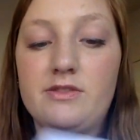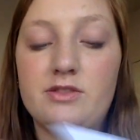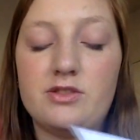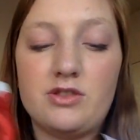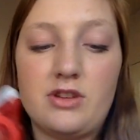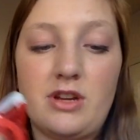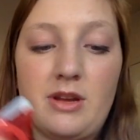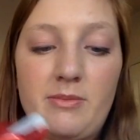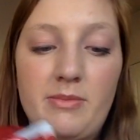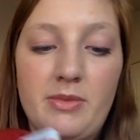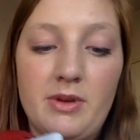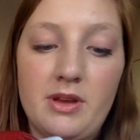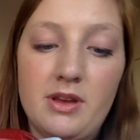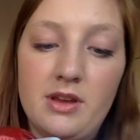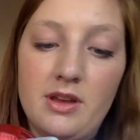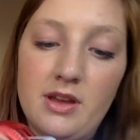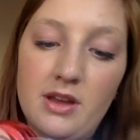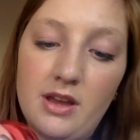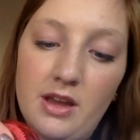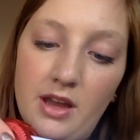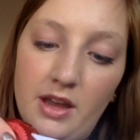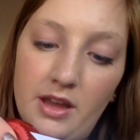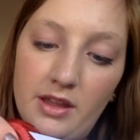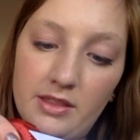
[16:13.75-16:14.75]
strip
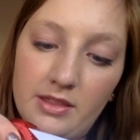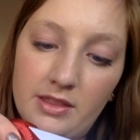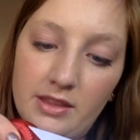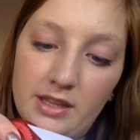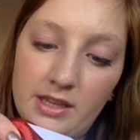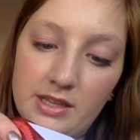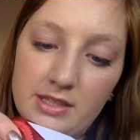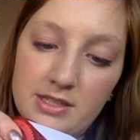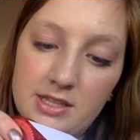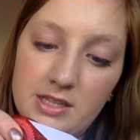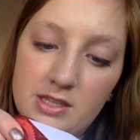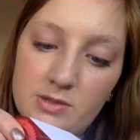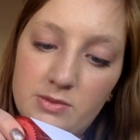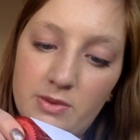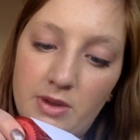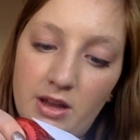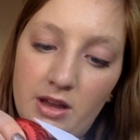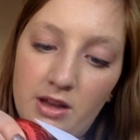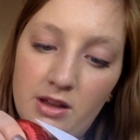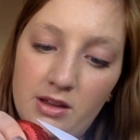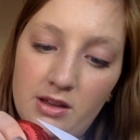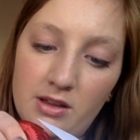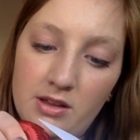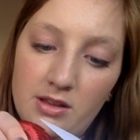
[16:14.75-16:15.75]
on these as
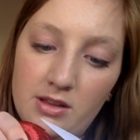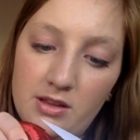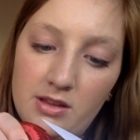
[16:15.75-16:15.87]
well.